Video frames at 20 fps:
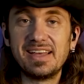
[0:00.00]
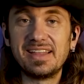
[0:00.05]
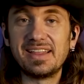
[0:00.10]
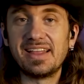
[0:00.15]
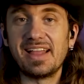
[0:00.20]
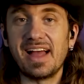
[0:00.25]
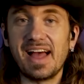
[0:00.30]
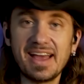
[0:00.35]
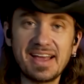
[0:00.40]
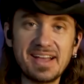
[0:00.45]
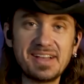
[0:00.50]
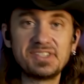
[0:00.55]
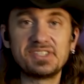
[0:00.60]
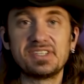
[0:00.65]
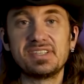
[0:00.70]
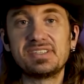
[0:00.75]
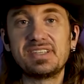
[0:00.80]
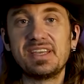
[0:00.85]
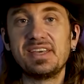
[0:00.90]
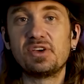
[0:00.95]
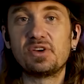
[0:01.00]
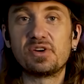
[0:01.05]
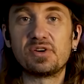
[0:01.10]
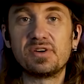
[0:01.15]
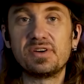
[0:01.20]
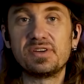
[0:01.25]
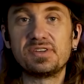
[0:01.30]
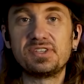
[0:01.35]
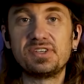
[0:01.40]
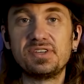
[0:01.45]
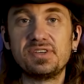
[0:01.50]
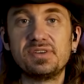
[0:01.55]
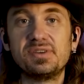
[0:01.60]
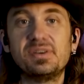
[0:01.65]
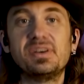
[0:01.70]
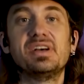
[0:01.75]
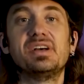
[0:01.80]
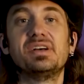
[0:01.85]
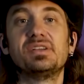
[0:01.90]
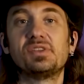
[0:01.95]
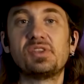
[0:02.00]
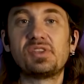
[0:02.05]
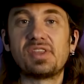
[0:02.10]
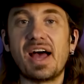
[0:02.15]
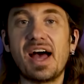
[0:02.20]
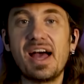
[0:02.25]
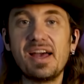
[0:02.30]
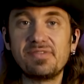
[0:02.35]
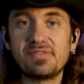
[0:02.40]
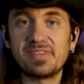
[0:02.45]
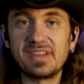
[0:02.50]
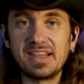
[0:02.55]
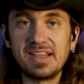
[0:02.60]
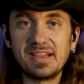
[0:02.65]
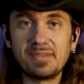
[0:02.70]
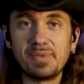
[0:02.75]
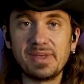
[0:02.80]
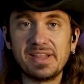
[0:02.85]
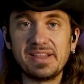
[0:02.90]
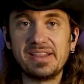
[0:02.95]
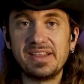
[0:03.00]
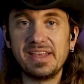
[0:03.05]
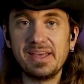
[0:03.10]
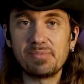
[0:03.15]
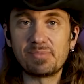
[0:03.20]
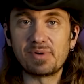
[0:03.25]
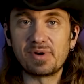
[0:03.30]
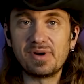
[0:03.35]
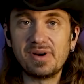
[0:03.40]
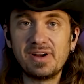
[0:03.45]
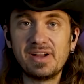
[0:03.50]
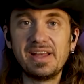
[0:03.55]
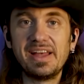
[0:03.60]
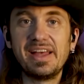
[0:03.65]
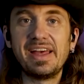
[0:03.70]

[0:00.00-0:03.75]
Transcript: then I can just encourage you to dive a little bit deeper